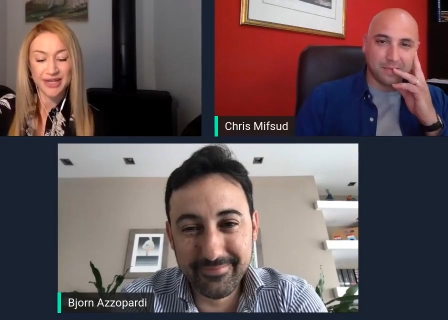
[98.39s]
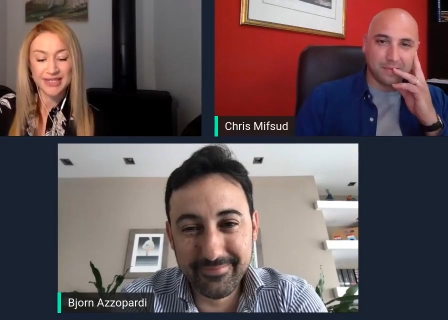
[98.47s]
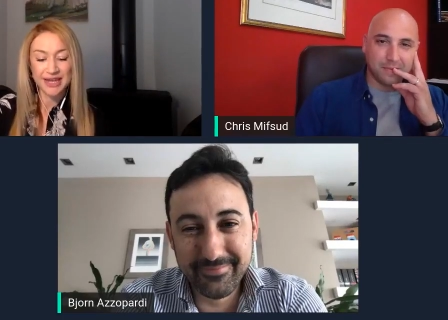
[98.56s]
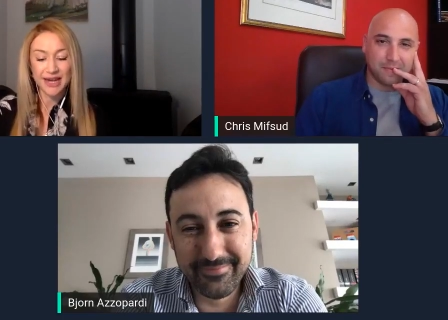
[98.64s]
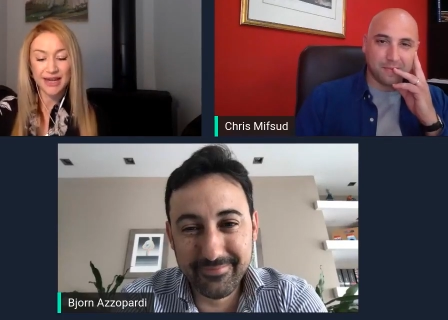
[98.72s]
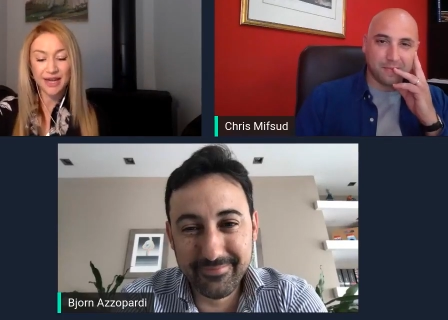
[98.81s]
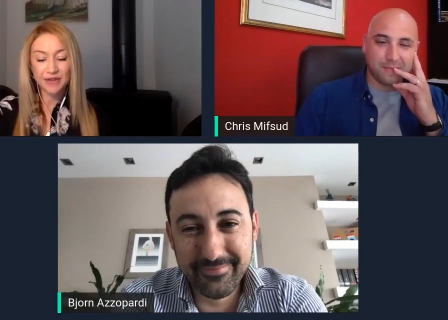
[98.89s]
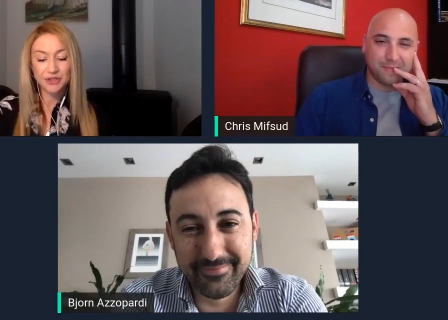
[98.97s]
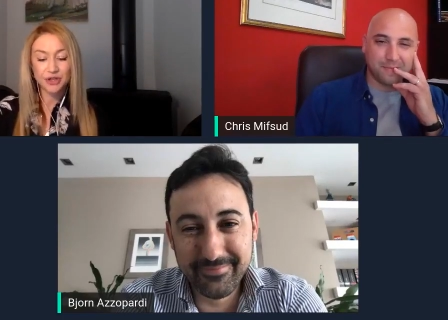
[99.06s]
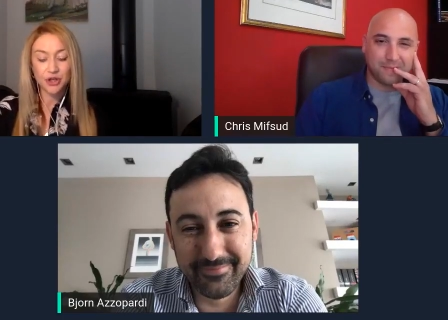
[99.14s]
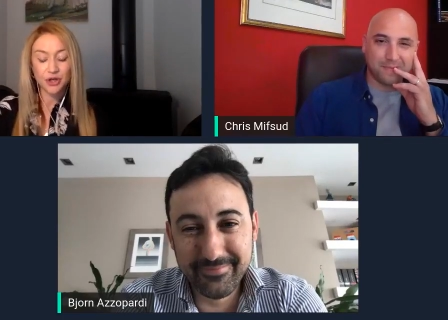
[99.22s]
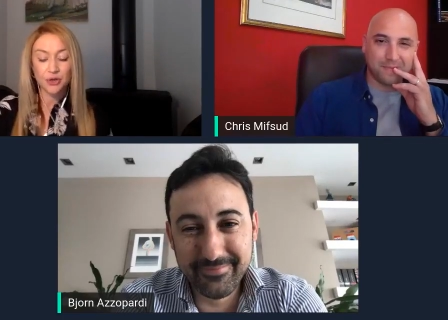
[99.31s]
Speaker 1: And I'd love to
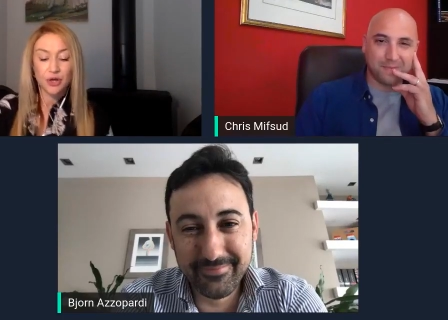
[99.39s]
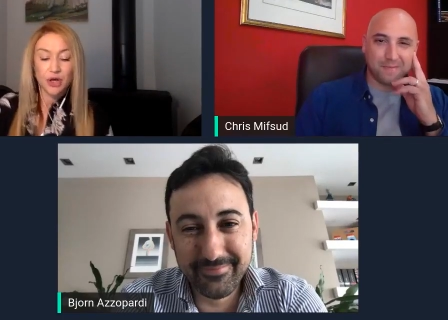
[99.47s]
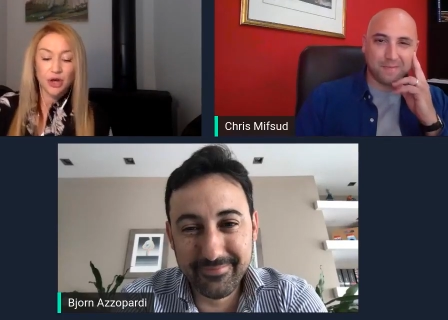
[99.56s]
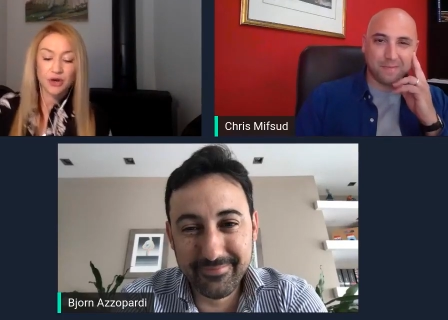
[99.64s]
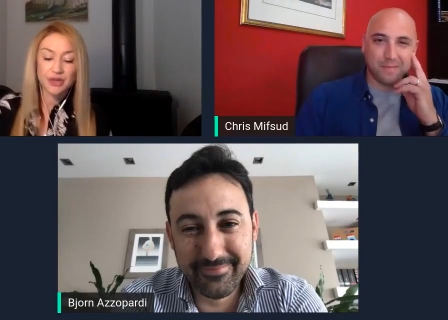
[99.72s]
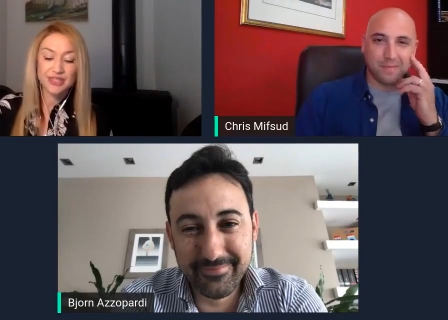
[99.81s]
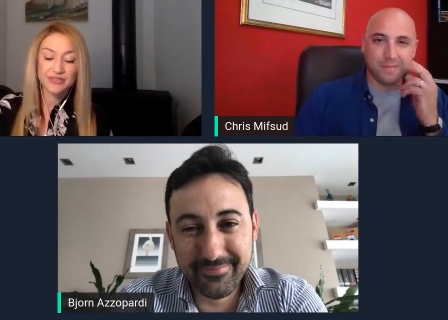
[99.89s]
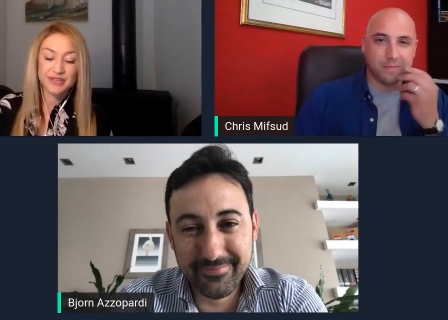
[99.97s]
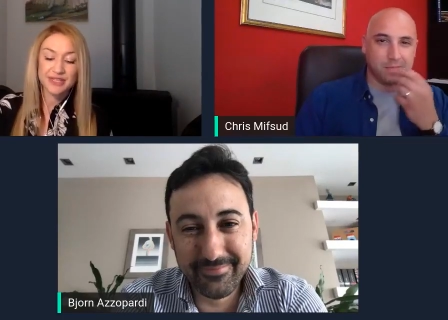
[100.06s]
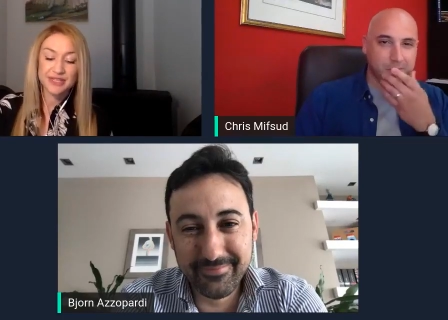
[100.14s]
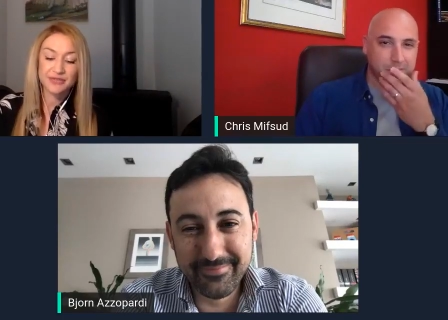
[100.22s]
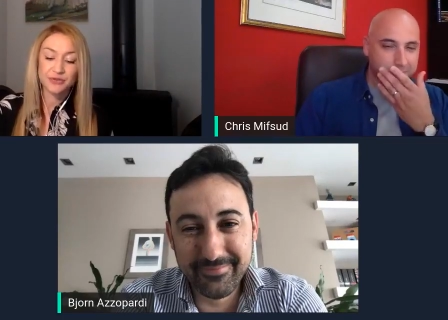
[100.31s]
know, Chris, first
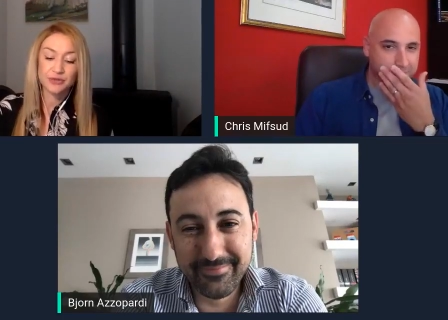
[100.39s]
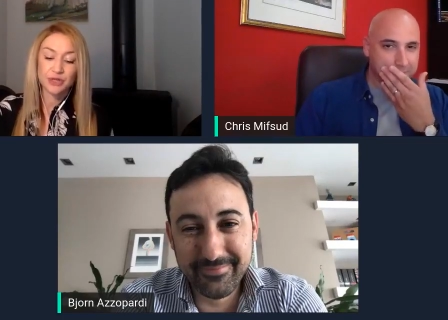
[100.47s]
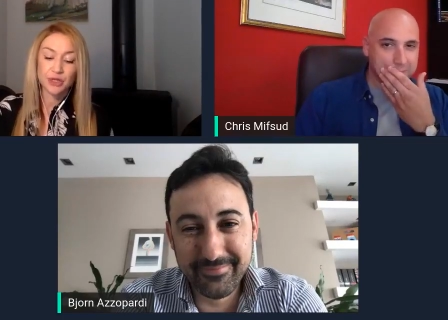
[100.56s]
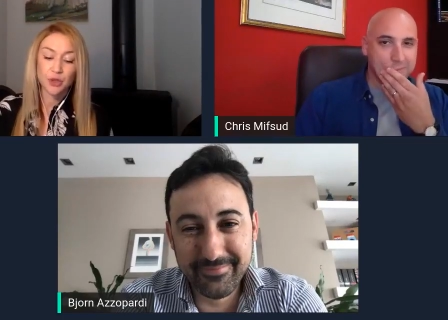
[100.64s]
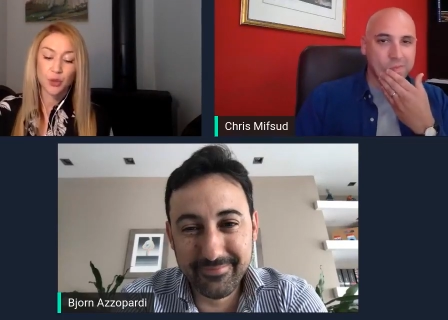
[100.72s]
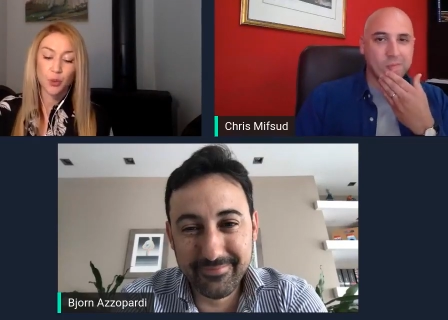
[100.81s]
of all,